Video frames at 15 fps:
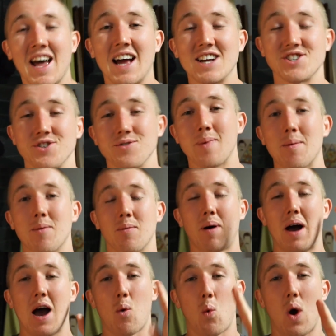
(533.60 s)
As you remember,
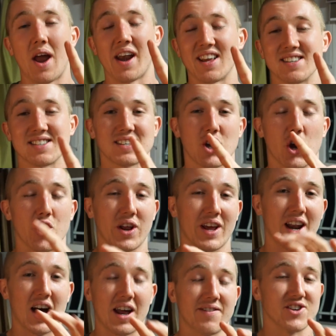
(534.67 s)
part one is coding
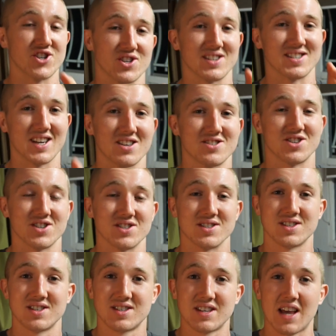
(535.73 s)
an artificial
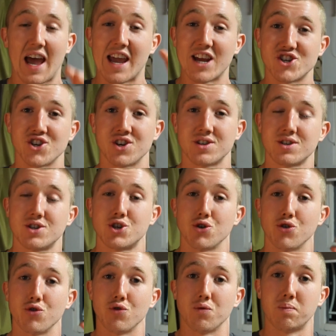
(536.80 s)
intelligence agent
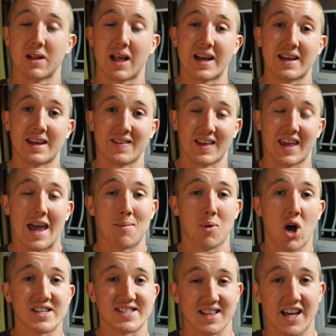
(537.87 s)
to play the game
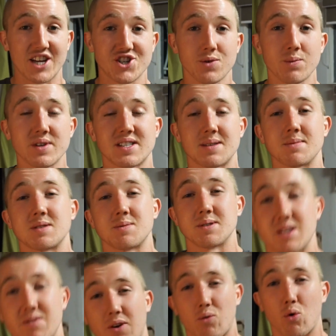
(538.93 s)
Isolation with some
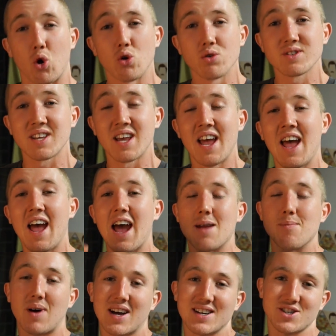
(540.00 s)
specific rules,
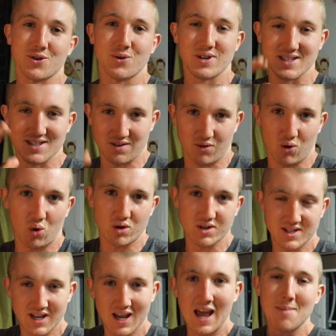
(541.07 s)
and part two is, of
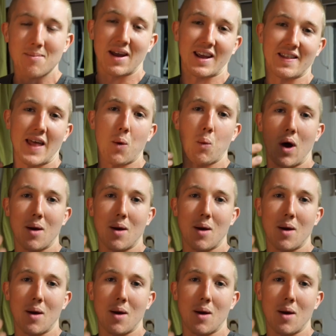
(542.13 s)
course, making that